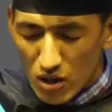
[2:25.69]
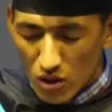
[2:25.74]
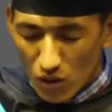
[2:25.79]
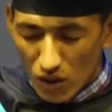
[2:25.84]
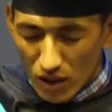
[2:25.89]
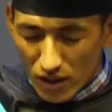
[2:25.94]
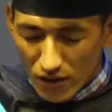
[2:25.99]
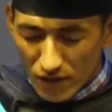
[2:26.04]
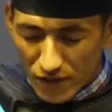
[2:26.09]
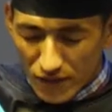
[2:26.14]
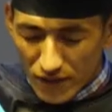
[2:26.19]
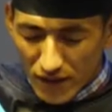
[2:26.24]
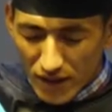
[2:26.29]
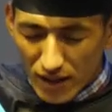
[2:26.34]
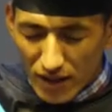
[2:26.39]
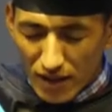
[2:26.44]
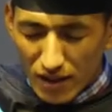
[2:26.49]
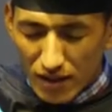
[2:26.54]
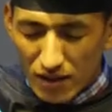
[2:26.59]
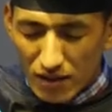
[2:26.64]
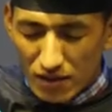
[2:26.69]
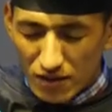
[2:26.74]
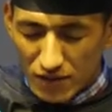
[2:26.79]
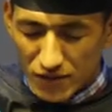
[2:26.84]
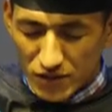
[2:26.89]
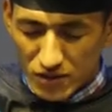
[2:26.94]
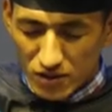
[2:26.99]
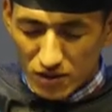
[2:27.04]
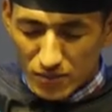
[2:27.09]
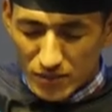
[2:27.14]
Your unfailing
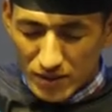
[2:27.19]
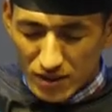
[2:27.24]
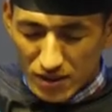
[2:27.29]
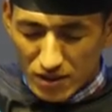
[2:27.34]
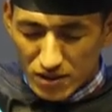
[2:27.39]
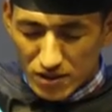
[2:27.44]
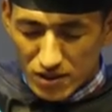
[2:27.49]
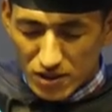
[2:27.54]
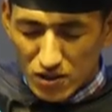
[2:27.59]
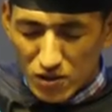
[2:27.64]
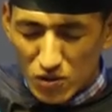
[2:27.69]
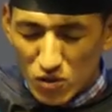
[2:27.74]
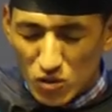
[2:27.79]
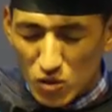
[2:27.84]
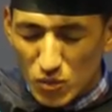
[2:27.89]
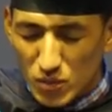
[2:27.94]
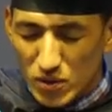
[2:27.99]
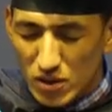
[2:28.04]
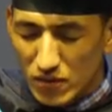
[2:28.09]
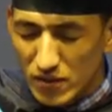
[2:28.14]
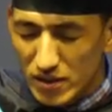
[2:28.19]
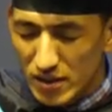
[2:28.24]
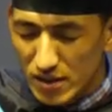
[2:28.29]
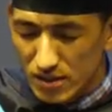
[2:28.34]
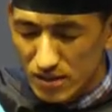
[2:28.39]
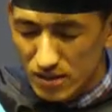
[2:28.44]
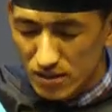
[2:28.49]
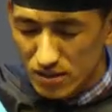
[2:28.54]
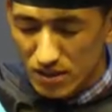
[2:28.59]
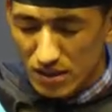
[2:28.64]
love shall be continued to be
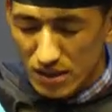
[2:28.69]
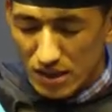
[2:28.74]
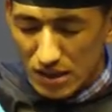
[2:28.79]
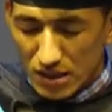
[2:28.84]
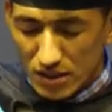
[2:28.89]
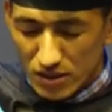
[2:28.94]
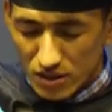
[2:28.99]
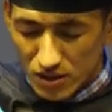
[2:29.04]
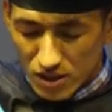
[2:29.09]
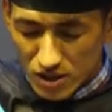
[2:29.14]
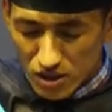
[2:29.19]
with the